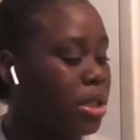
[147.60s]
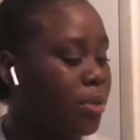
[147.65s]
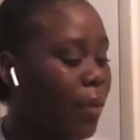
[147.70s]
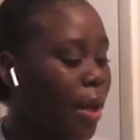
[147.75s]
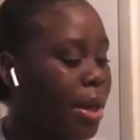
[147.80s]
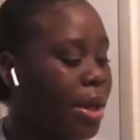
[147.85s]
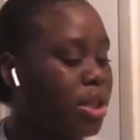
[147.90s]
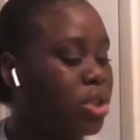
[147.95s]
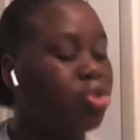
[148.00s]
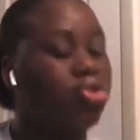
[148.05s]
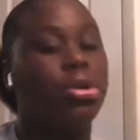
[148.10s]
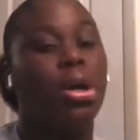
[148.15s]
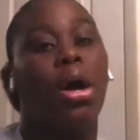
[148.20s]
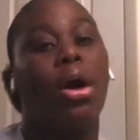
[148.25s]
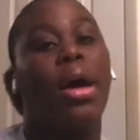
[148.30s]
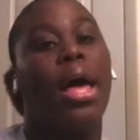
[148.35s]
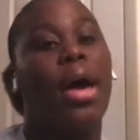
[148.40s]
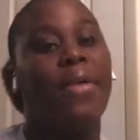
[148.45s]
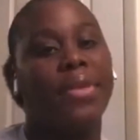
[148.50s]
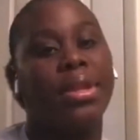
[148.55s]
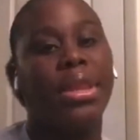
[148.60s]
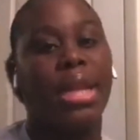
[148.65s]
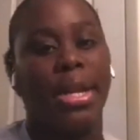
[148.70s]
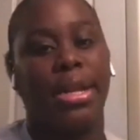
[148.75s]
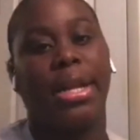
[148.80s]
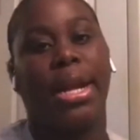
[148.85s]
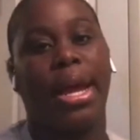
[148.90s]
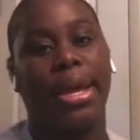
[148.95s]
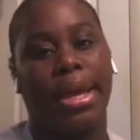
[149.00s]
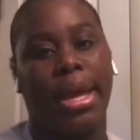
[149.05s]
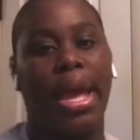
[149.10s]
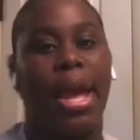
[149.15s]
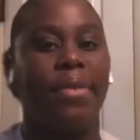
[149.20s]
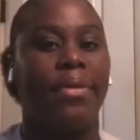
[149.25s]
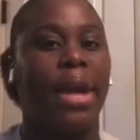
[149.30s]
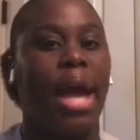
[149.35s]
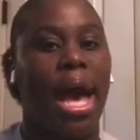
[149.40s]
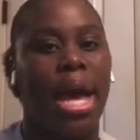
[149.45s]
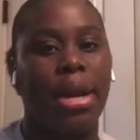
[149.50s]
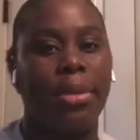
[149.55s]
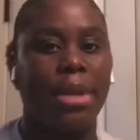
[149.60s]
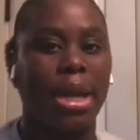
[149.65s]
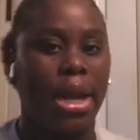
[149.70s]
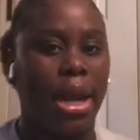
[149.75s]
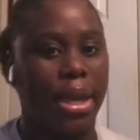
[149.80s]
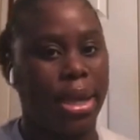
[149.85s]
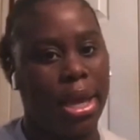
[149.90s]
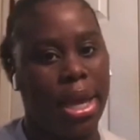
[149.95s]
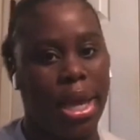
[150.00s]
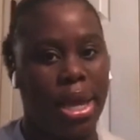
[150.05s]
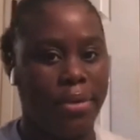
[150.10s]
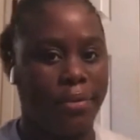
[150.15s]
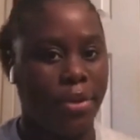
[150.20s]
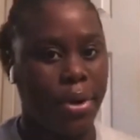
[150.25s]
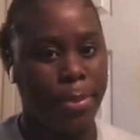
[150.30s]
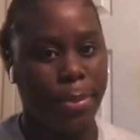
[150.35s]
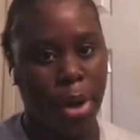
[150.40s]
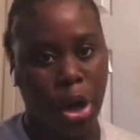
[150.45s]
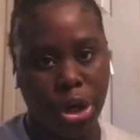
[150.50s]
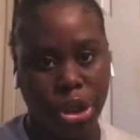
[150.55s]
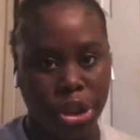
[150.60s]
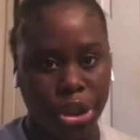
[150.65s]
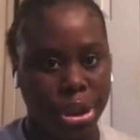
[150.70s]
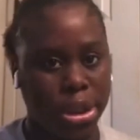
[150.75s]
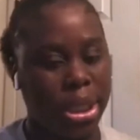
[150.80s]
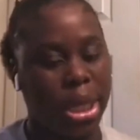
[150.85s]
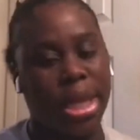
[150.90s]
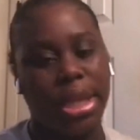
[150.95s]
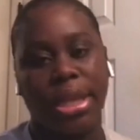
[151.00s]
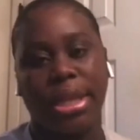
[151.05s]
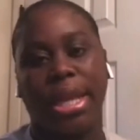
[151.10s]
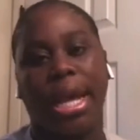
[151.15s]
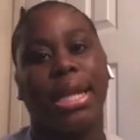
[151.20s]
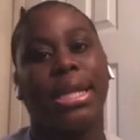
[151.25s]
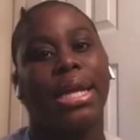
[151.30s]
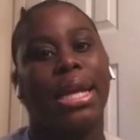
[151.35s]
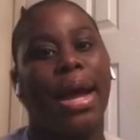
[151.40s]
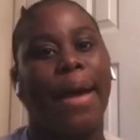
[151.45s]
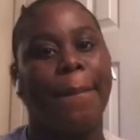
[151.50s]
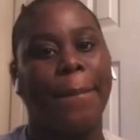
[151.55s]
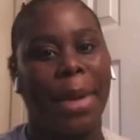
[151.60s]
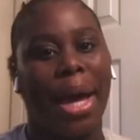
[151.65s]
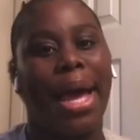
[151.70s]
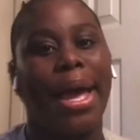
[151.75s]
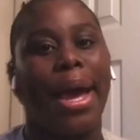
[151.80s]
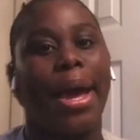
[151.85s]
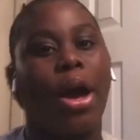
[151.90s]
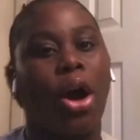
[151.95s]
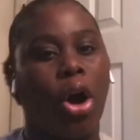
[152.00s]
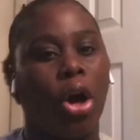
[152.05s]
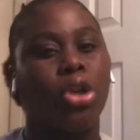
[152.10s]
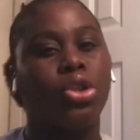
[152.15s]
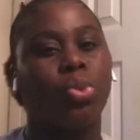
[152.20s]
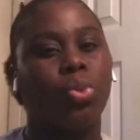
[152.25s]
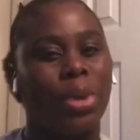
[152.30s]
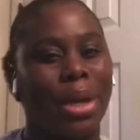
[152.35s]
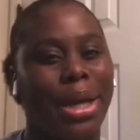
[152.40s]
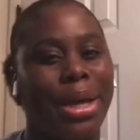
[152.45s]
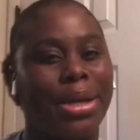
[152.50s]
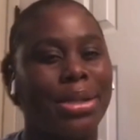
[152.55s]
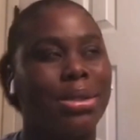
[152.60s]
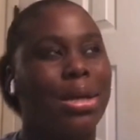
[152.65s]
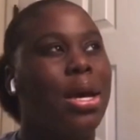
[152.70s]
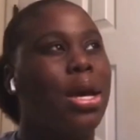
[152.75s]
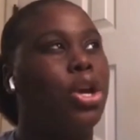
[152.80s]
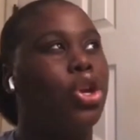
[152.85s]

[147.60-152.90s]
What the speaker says: for this, you know, everything that I get, every item that I get, every purchase or anything that I buy, I always,